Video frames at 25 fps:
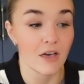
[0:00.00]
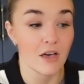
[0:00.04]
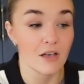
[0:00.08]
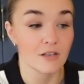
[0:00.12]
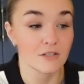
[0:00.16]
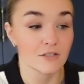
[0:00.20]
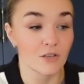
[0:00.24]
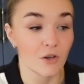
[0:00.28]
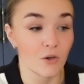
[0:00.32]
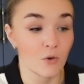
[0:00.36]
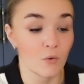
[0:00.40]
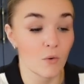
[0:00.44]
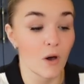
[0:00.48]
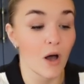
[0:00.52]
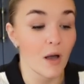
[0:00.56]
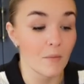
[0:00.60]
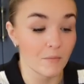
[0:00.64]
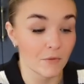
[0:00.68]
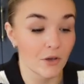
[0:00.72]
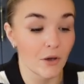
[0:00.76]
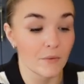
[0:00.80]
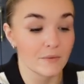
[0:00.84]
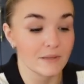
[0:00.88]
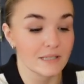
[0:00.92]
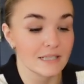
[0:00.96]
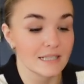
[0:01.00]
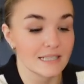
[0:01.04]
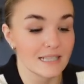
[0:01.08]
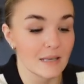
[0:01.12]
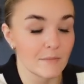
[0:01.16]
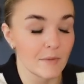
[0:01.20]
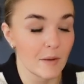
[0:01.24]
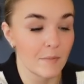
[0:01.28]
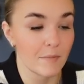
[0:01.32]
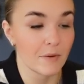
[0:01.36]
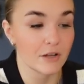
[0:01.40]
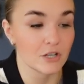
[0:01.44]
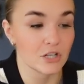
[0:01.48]
so I'm going to set
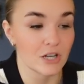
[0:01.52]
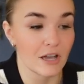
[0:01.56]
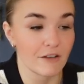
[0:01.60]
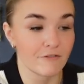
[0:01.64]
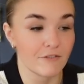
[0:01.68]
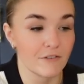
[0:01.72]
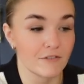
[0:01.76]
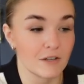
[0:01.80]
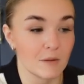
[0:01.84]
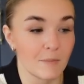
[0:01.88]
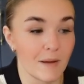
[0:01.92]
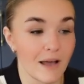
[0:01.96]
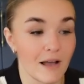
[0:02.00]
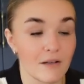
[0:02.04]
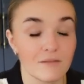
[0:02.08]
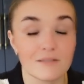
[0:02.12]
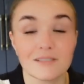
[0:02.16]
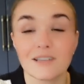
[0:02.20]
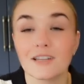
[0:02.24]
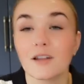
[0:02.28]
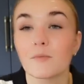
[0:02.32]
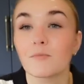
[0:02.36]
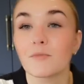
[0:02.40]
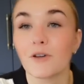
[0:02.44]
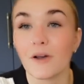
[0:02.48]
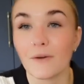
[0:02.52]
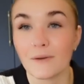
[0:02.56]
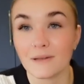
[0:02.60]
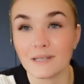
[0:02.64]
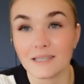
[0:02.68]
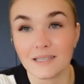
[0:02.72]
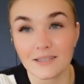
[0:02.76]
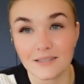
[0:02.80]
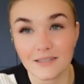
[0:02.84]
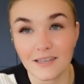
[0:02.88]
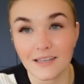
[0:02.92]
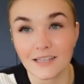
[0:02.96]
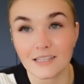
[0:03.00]
my budget at £50 and I'm going to
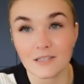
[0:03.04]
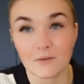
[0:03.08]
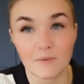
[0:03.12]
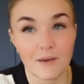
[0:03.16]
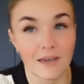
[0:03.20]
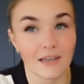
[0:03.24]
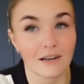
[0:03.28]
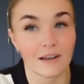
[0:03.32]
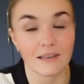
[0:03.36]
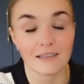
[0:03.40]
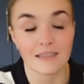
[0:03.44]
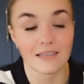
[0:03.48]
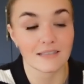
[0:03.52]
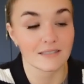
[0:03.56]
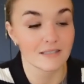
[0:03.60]
stick to it. Like, there's